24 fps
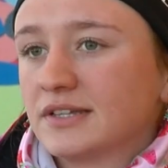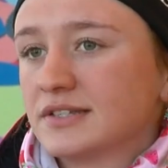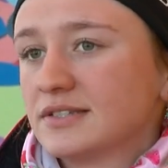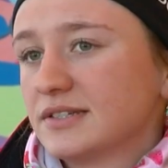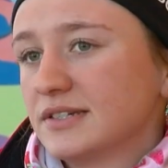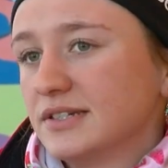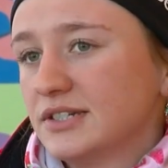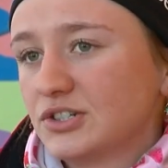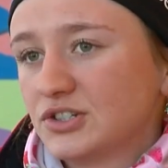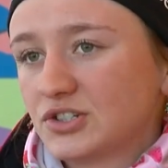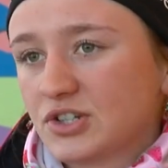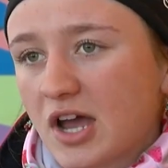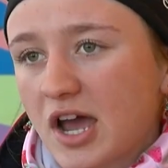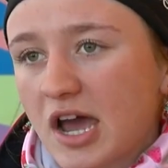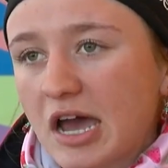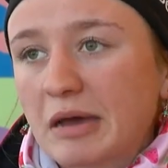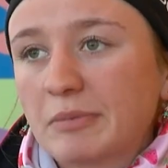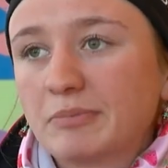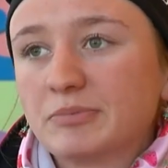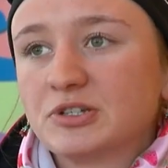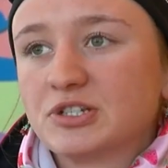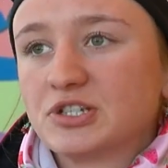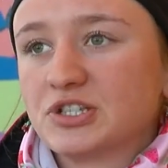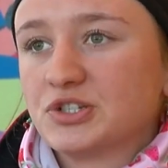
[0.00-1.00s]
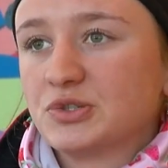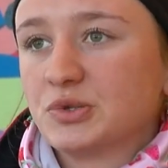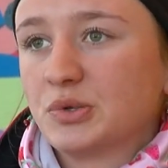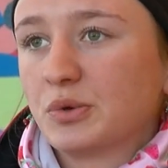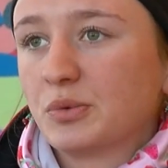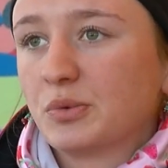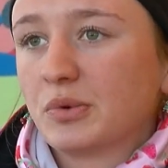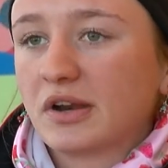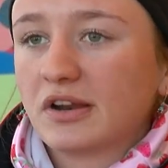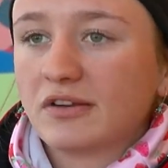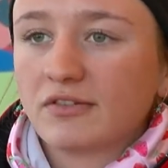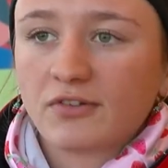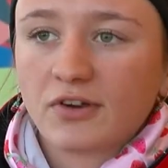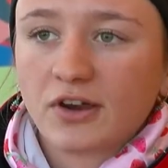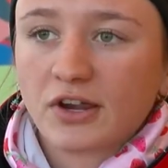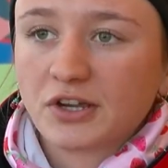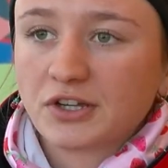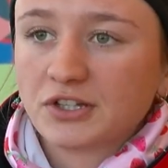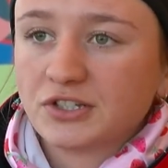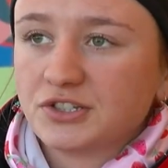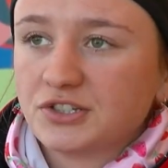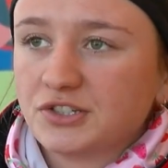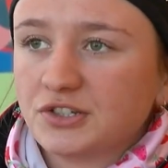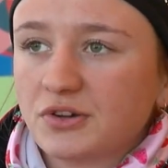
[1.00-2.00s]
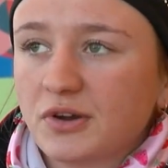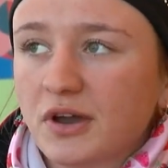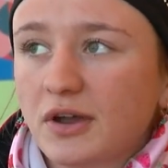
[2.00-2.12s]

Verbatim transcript: in a ski shop, just doing whatever I could do.